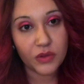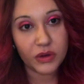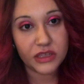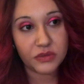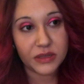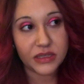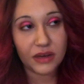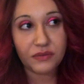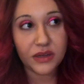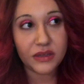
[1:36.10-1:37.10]
Okay, so it
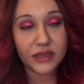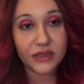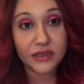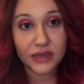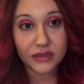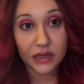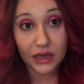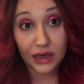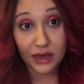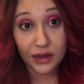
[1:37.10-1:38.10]
definitely tastes like
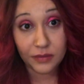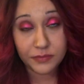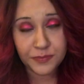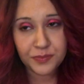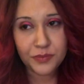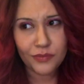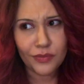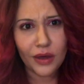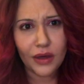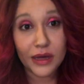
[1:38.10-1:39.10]
cake.
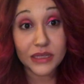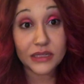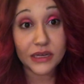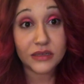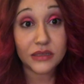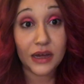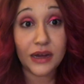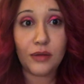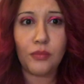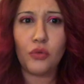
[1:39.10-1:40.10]
It tastes
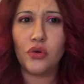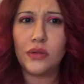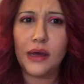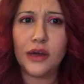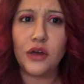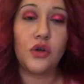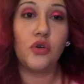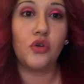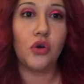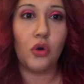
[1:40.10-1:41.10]
kind of more like
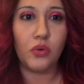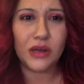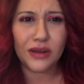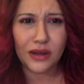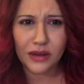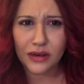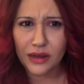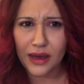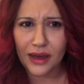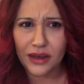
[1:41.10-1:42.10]
coconut
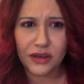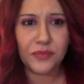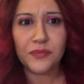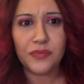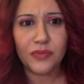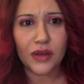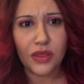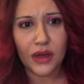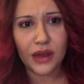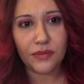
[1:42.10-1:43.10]
cake
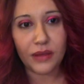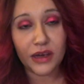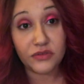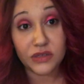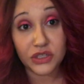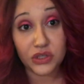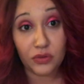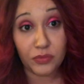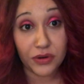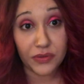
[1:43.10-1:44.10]
than like traditional
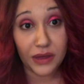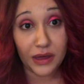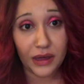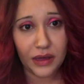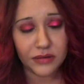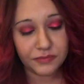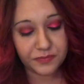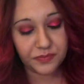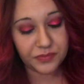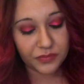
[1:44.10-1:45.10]
birthday cake,
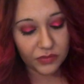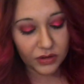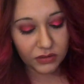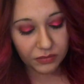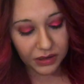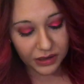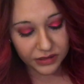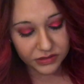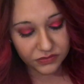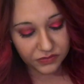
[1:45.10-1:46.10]
but it
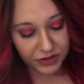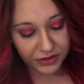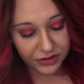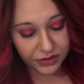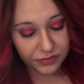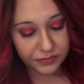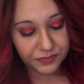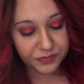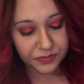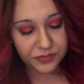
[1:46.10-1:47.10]
is very good.
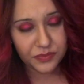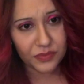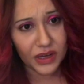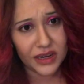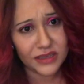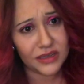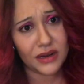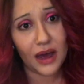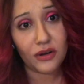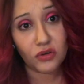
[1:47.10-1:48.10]
It is
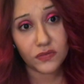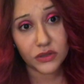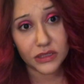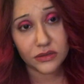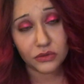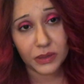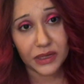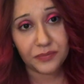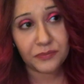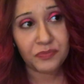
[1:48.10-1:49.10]
not overly sweet,
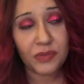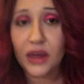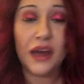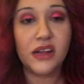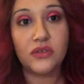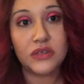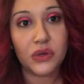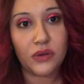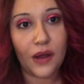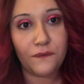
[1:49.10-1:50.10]
and it's also
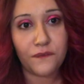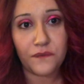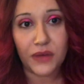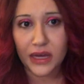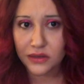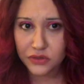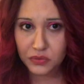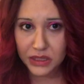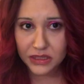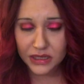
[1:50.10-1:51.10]
not fake
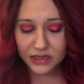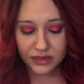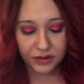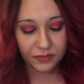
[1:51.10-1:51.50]
sweet tasting.